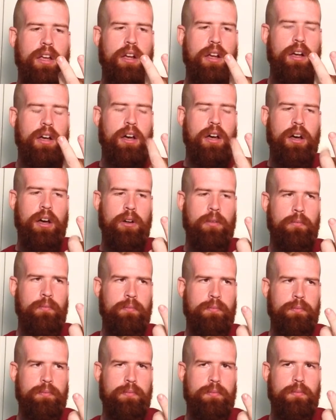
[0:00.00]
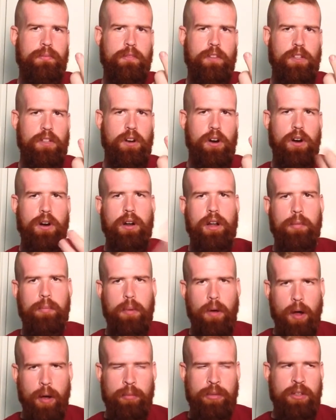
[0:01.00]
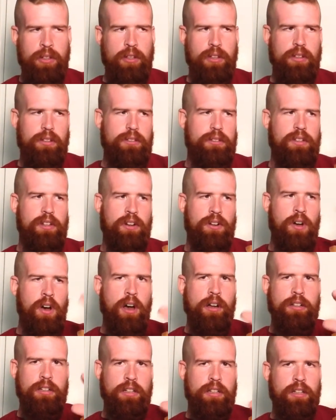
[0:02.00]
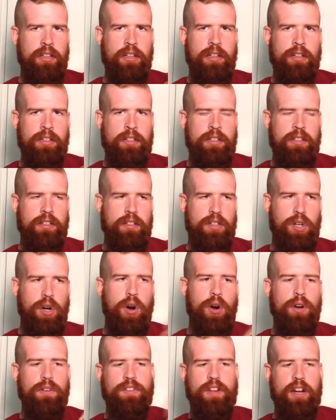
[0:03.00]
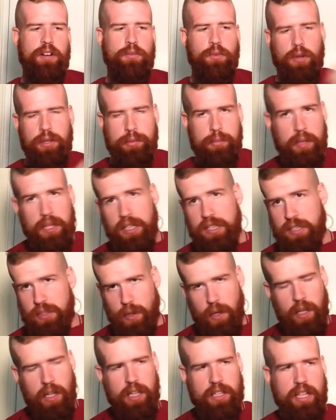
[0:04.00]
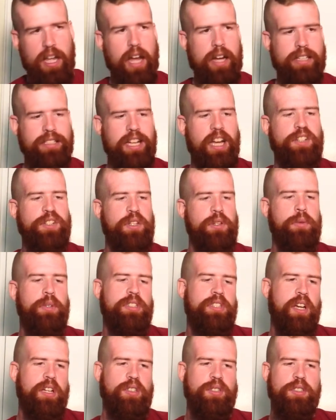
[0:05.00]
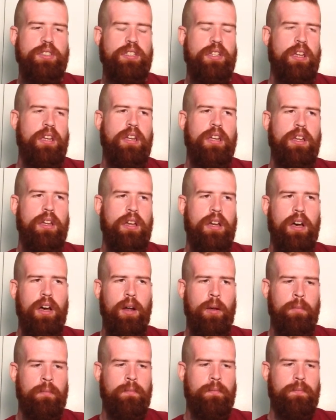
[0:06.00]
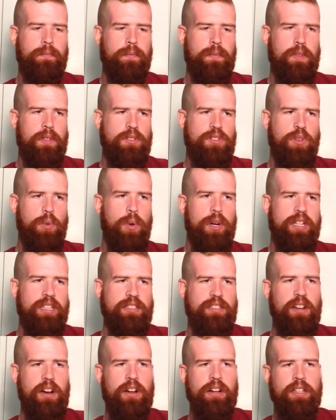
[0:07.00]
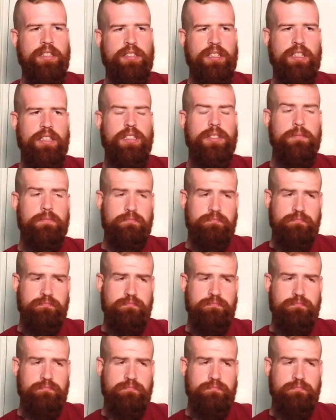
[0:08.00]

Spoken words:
guard and pommel. They're not carved out of one piece or anything like that. It's actually 3 sections. So what he's done is he's